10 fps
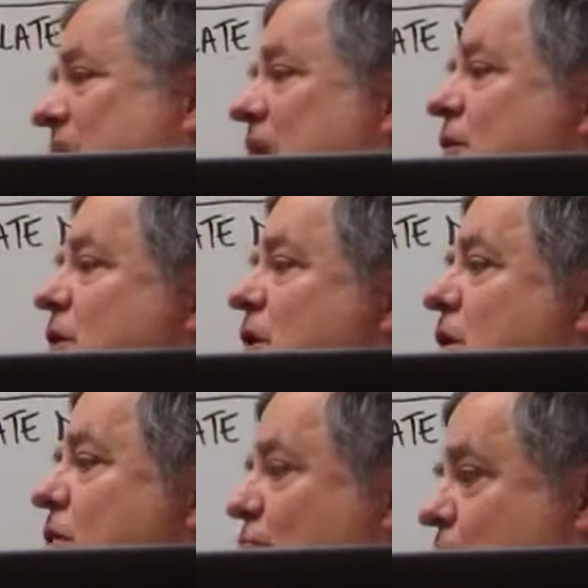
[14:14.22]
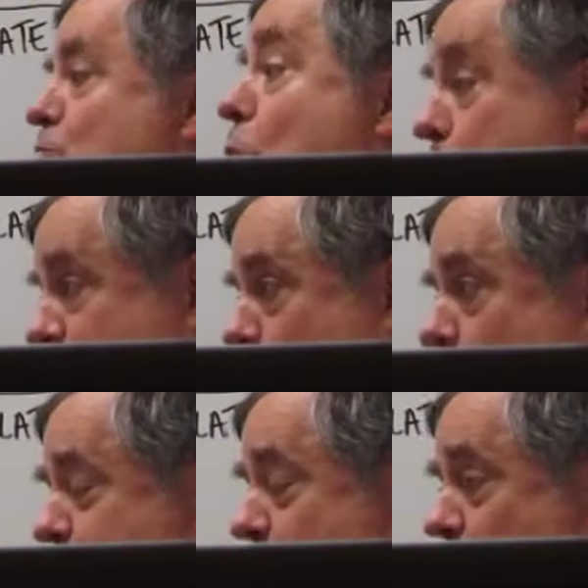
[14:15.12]
that for most
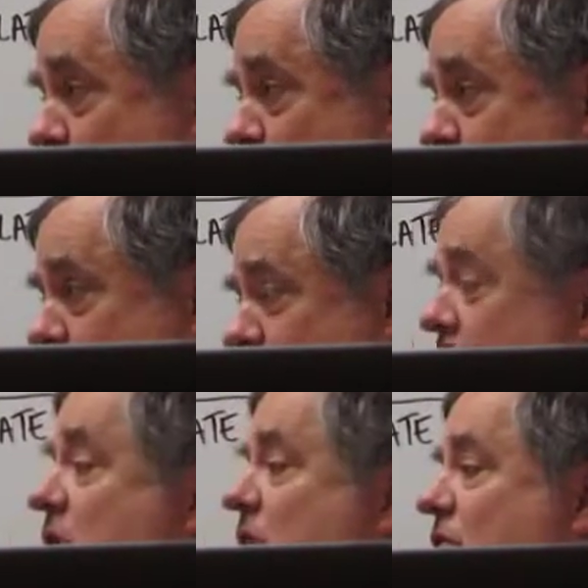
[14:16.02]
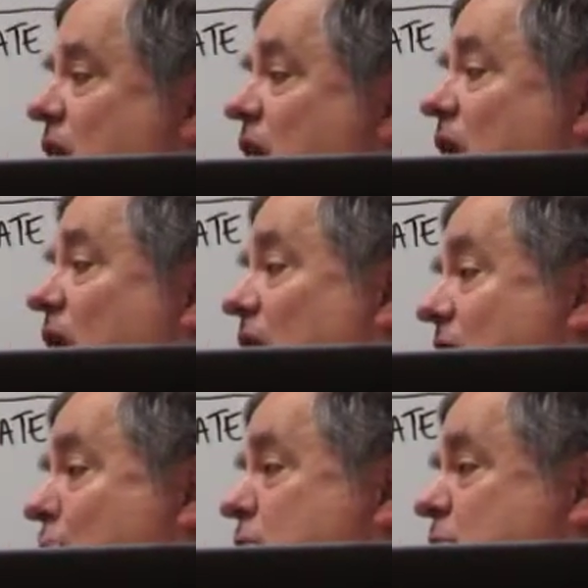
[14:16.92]
corporations, the
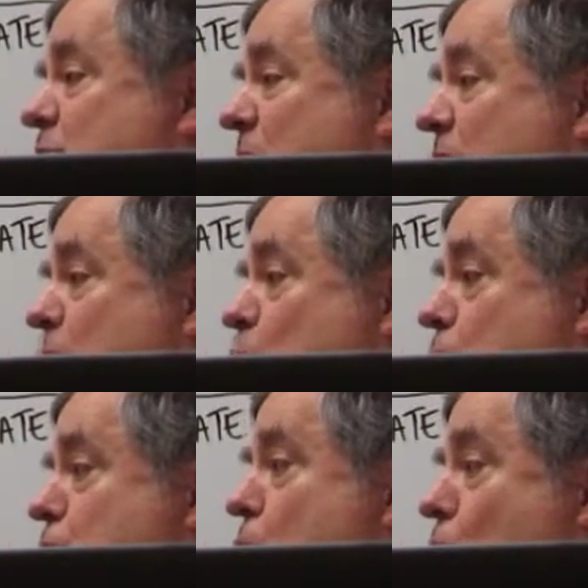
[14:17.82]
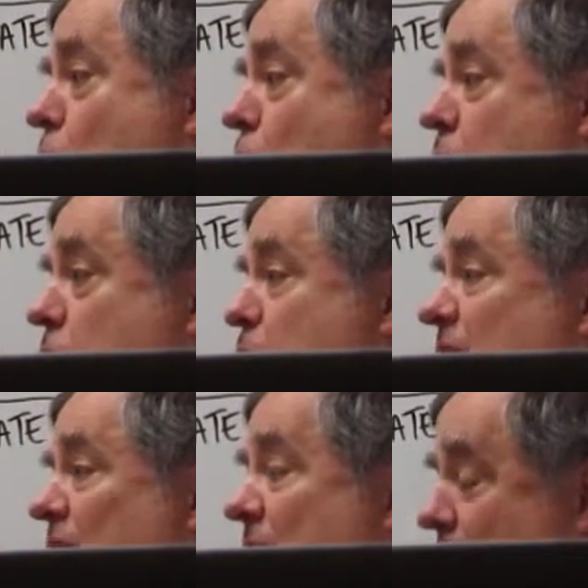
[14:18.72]
allowance method will no longer be
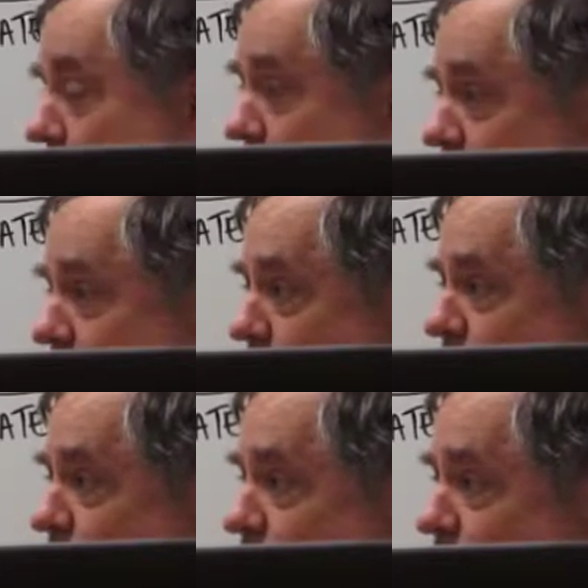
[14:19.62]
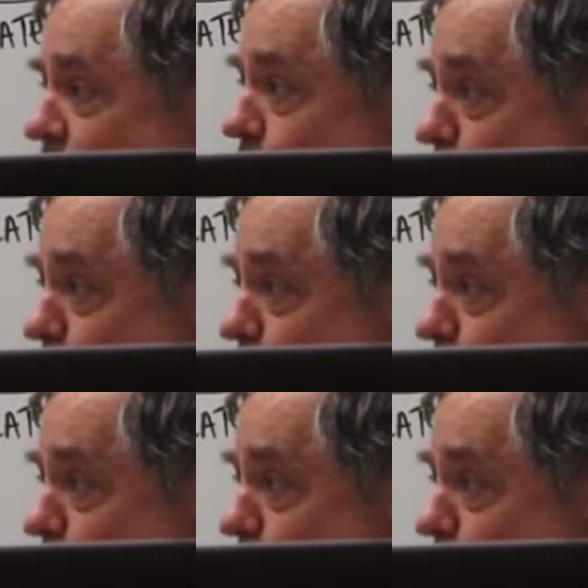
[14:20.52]
allowed. So